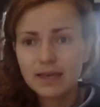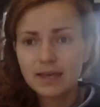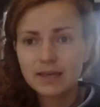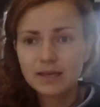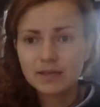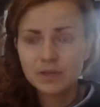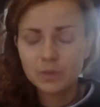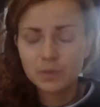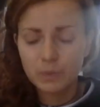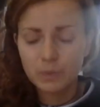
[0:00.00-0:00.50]

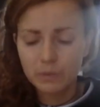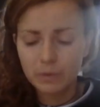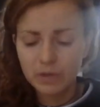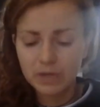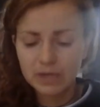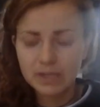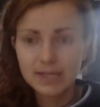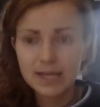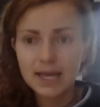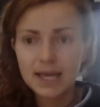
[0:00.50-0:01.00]
is that we want
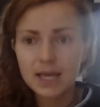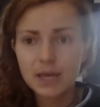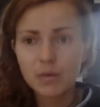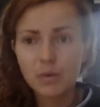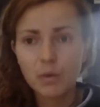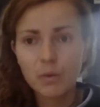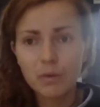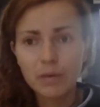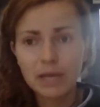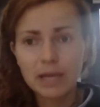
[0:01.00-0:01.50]
to take
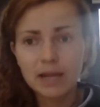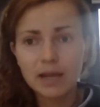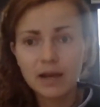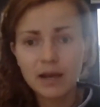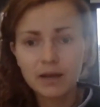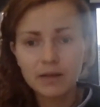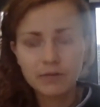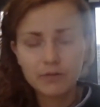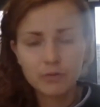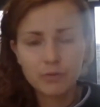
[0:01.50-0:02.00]
what we
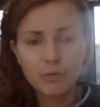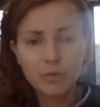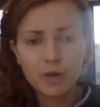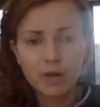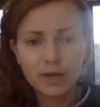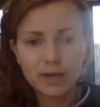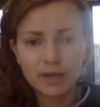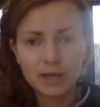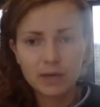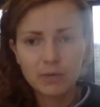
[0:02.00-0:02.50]
learn from
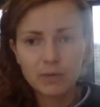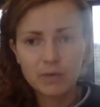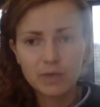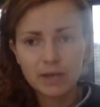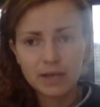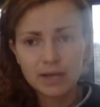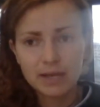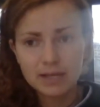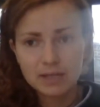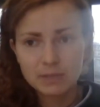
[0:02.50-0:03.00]
working with
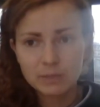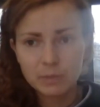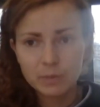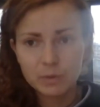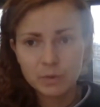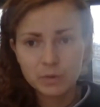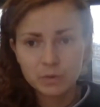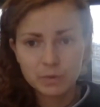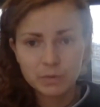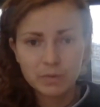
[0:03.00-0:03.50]
elite
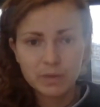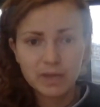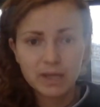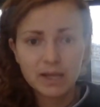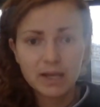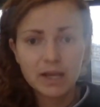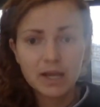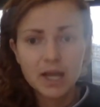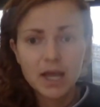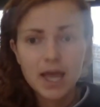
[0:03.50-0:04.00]

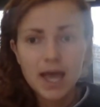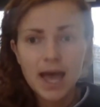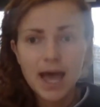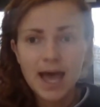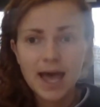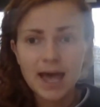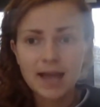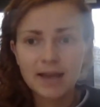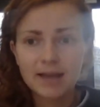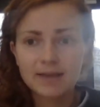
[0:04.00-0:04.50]
sportswomen
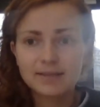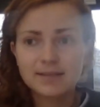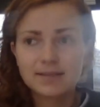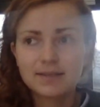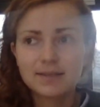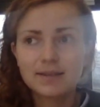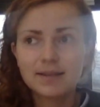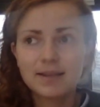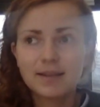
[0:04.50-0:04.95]
and